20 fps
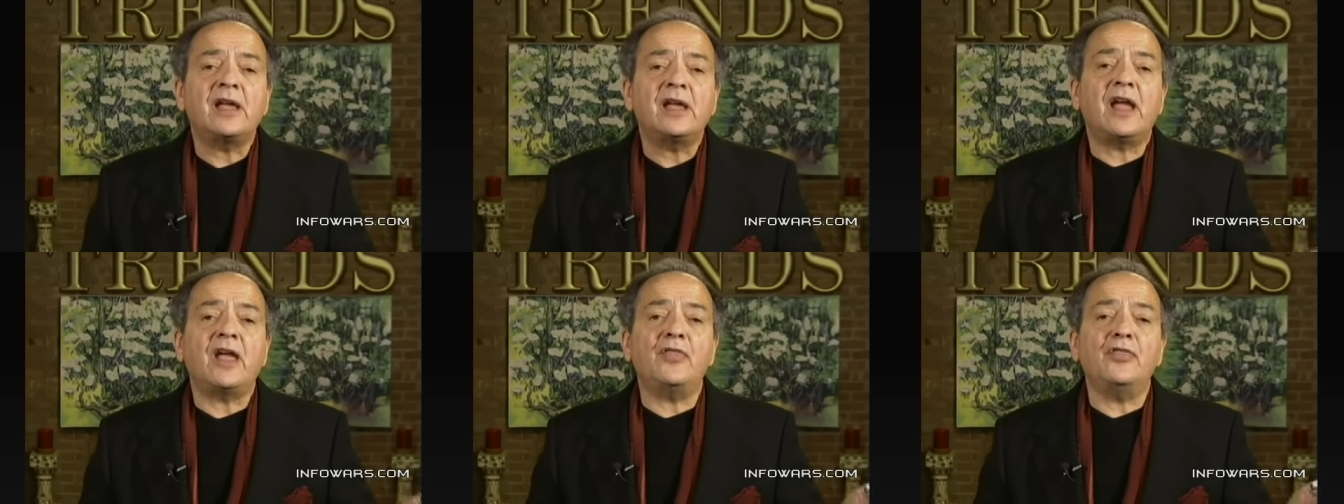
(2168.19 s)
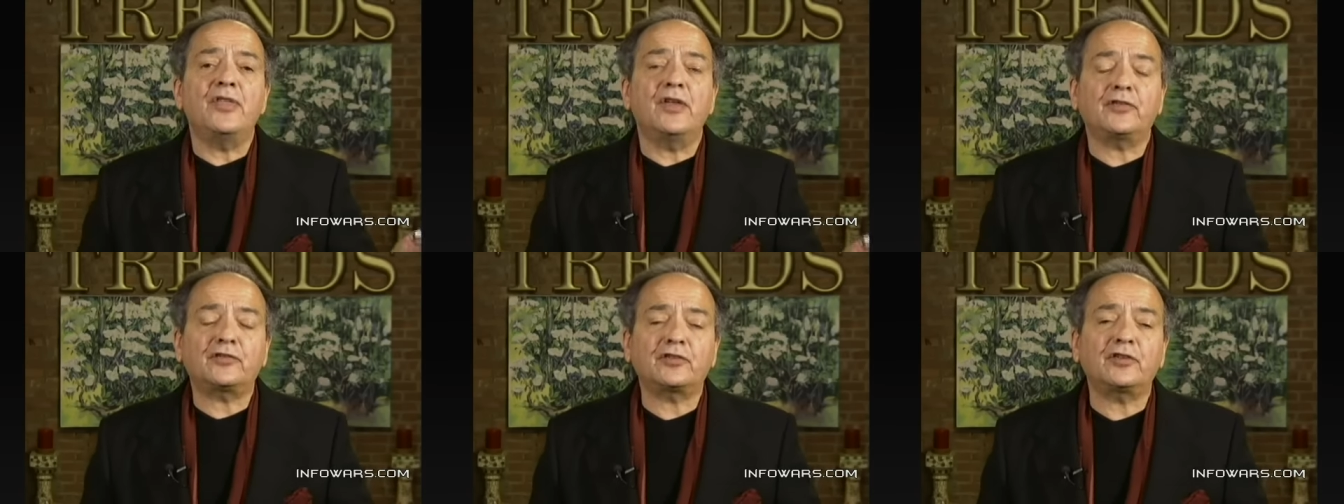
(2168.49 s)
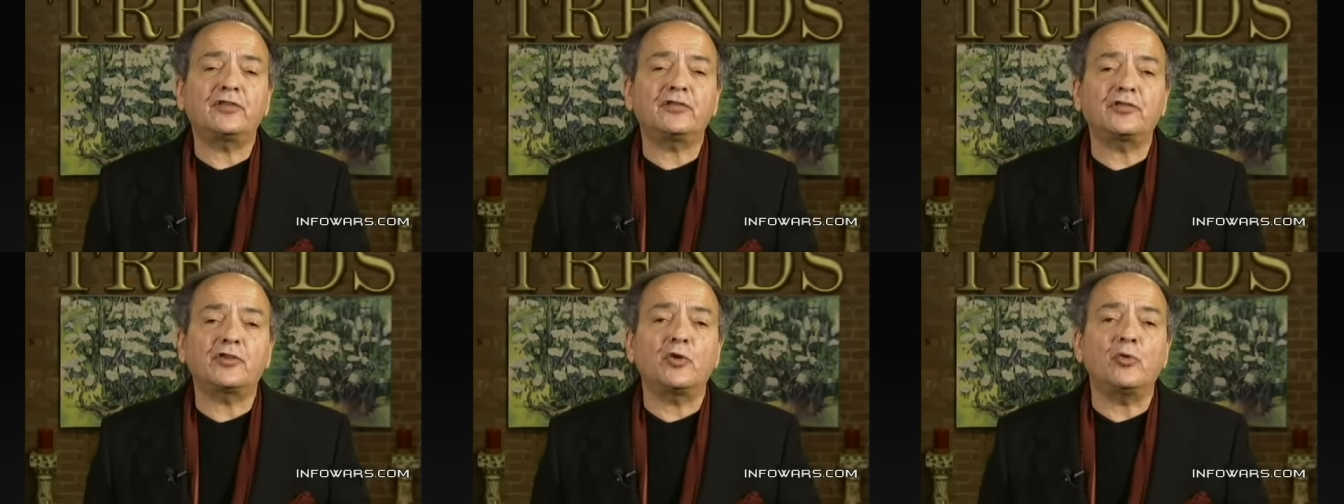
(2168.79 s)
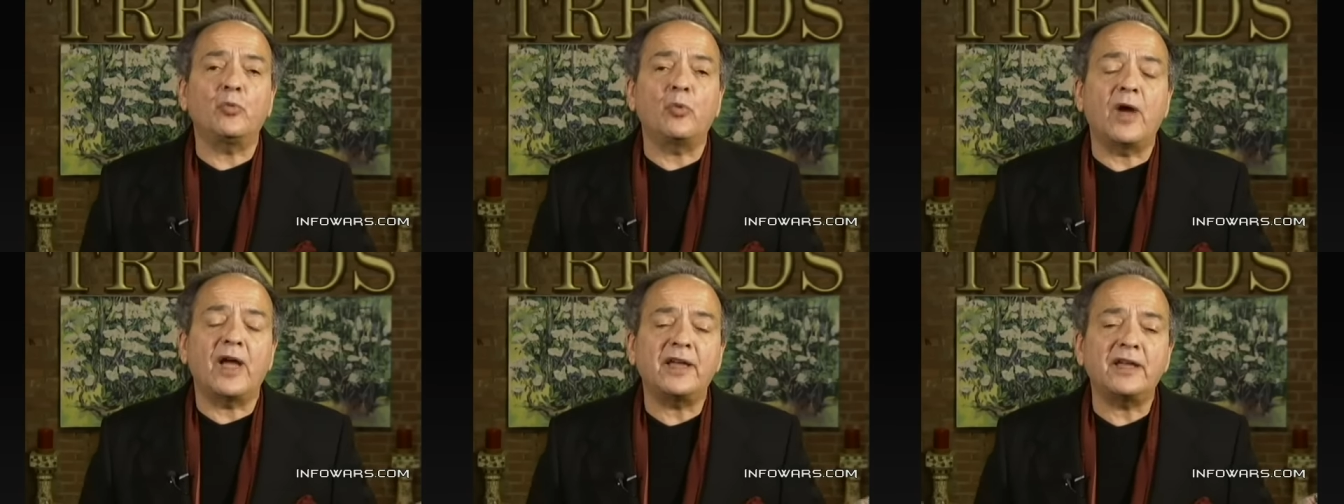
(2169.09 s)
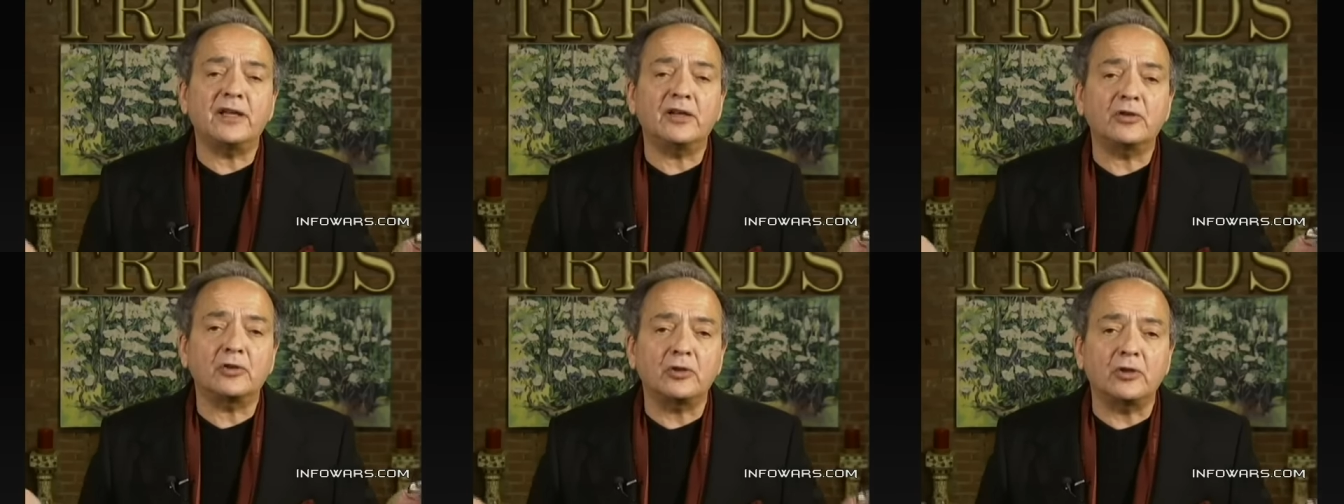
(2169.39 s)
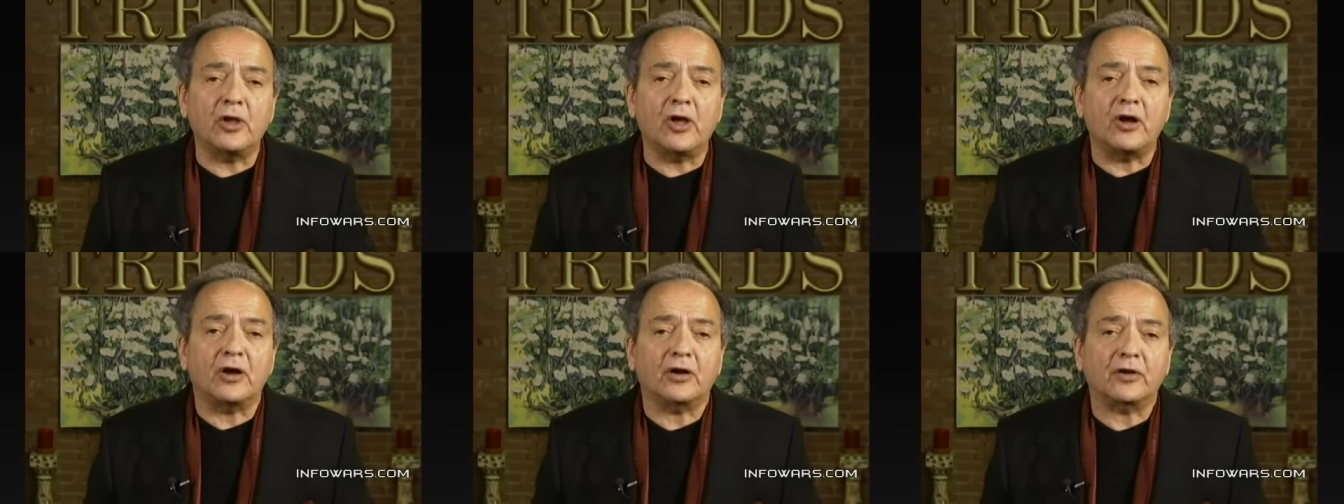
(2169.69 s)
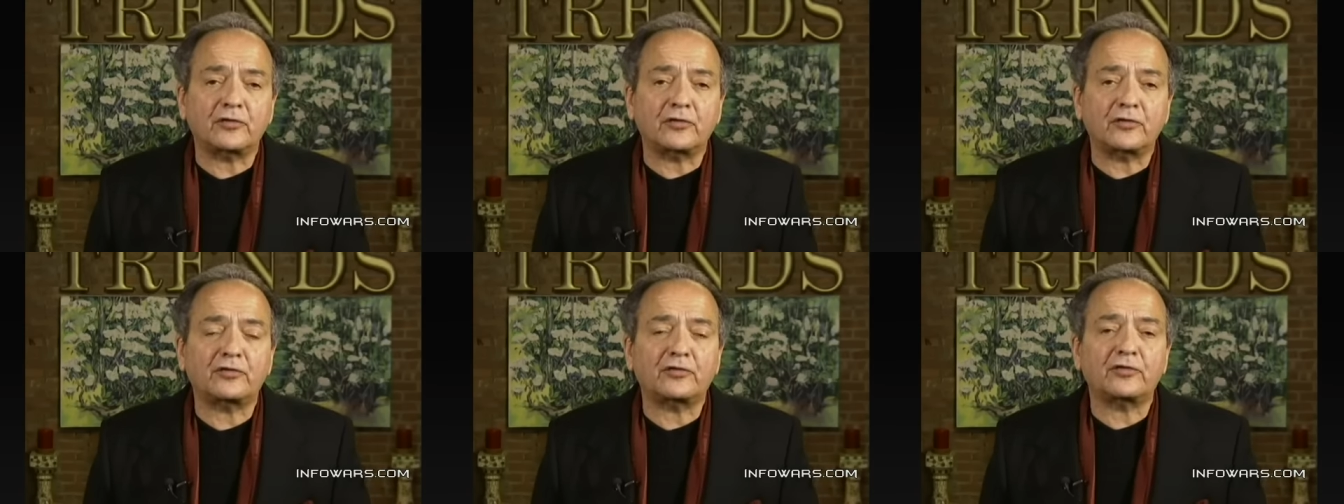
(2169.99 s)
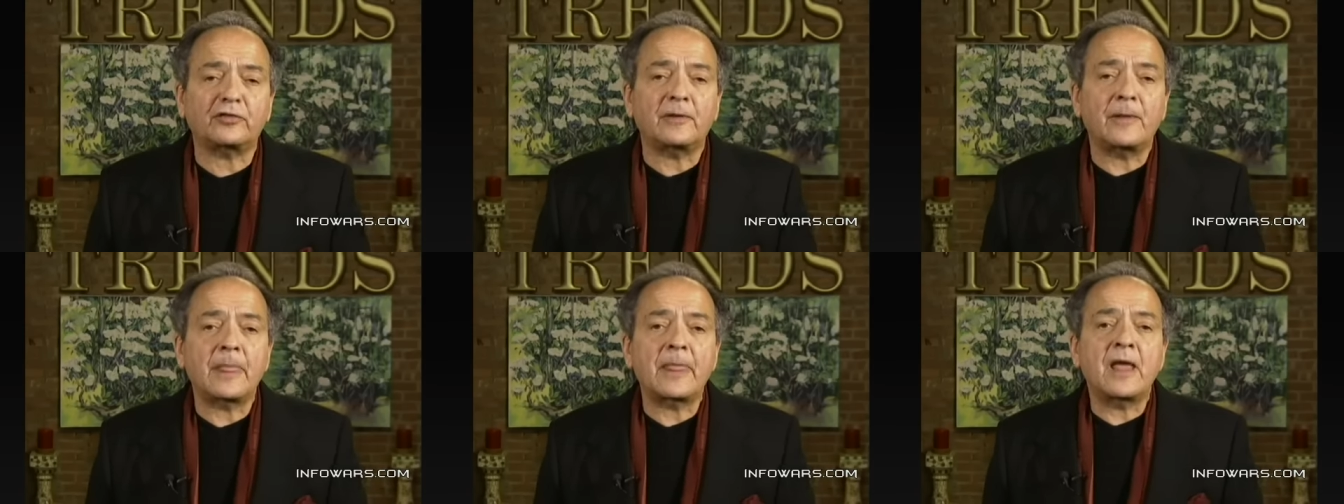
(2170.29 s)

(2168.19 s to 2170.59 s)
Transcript: And this is the way it looks.